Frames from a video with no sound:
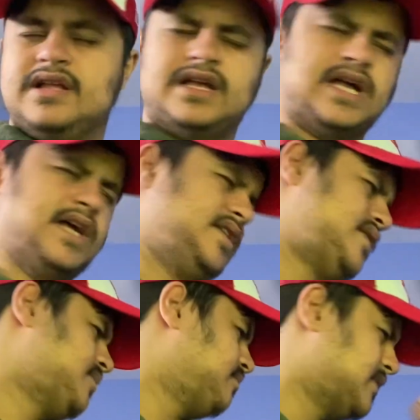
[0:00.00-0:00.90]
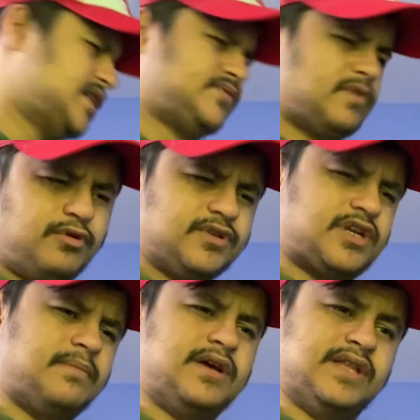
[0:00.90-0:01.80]
and there's reports
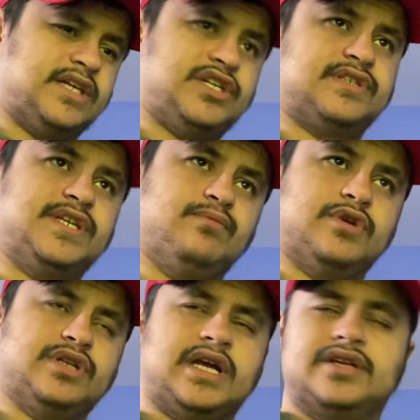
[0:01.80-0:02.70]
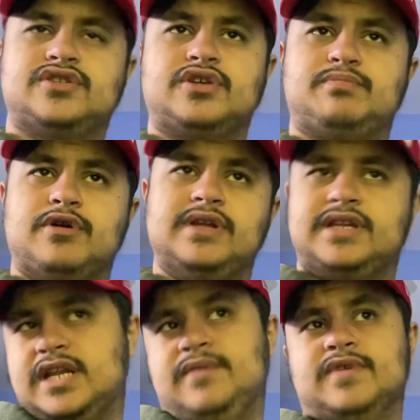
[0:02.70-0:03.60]
coming out that Chelsea want like Todd Boehly
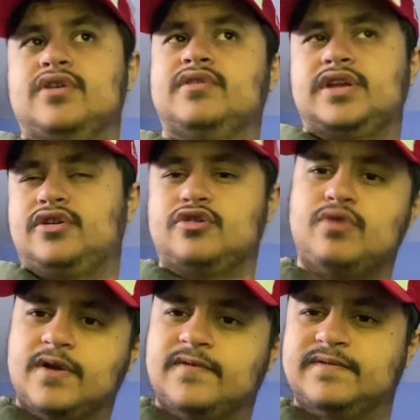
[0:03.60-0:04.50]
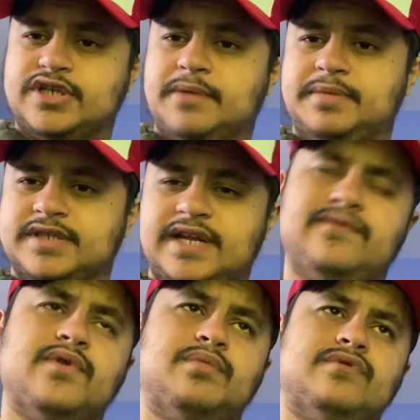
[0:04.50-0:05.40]
didn't even know that you could qualify for Champions League
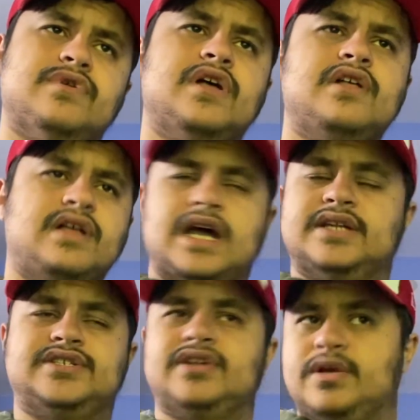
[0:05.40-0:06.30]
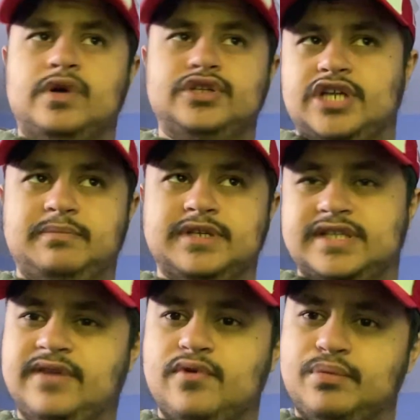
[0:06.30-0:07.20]
football, and so they want Champions
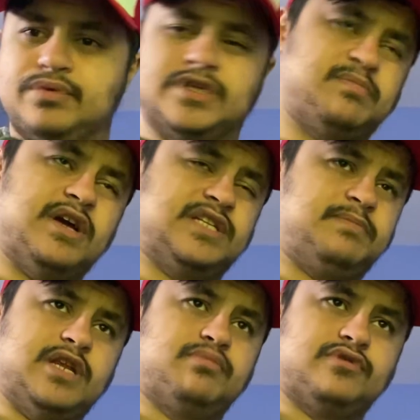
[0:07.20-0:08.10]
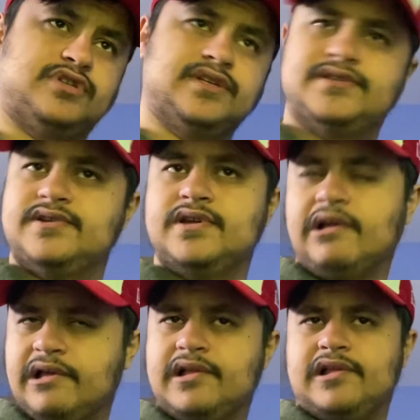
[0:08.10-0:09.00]
League football despite this being a project.
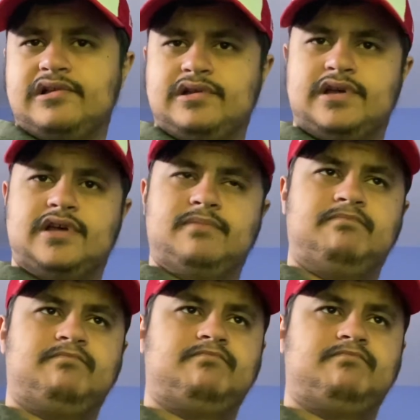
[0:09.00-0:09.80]
Um,